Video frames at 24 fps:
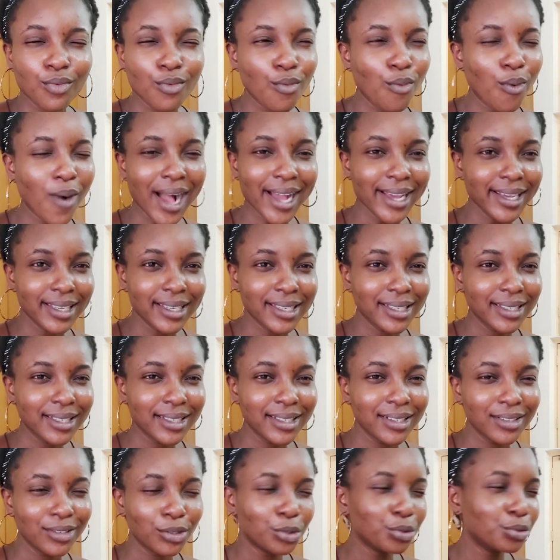"Why?"
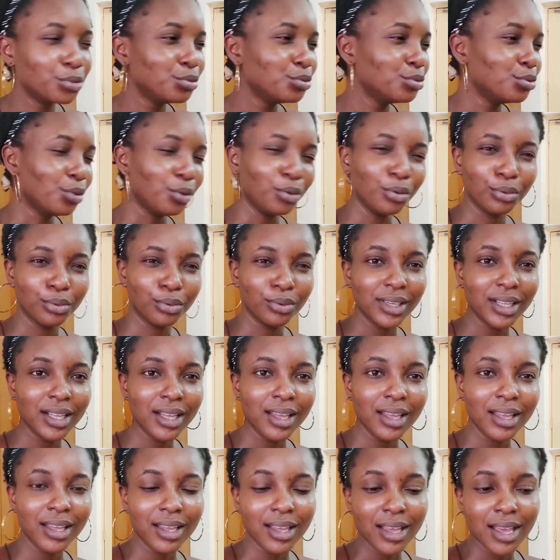"Oh no."
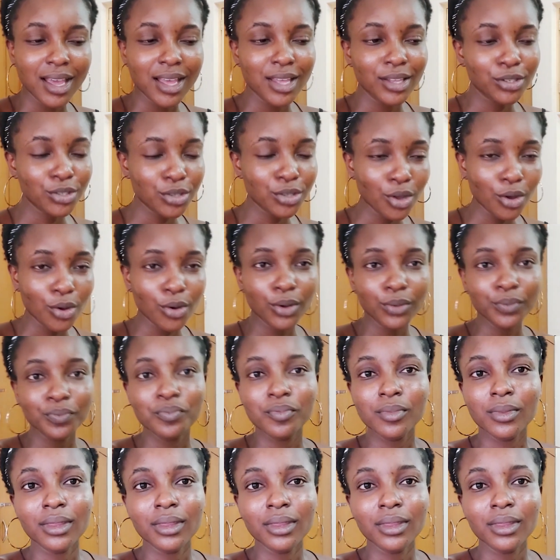So